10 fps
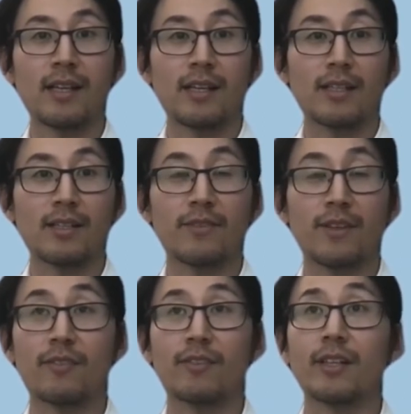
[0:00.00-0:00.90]
it is
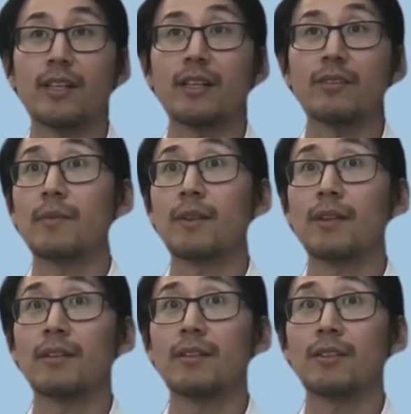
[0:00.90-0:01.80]
very, very
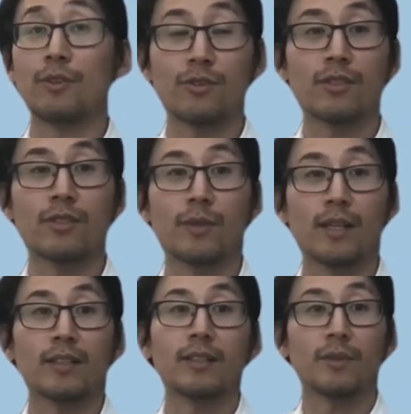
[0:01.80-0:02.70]
used
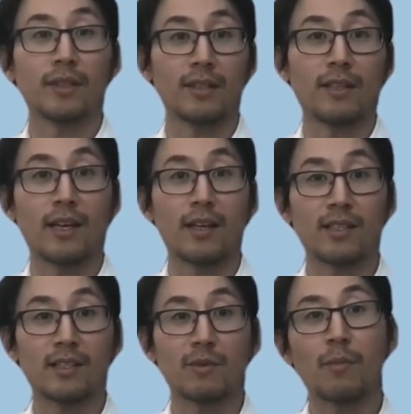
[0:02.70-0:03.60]
widely within our
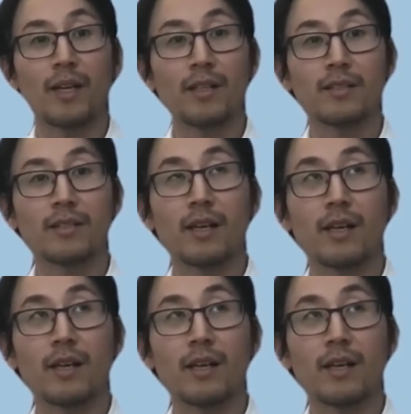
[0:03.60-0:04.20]
customer base.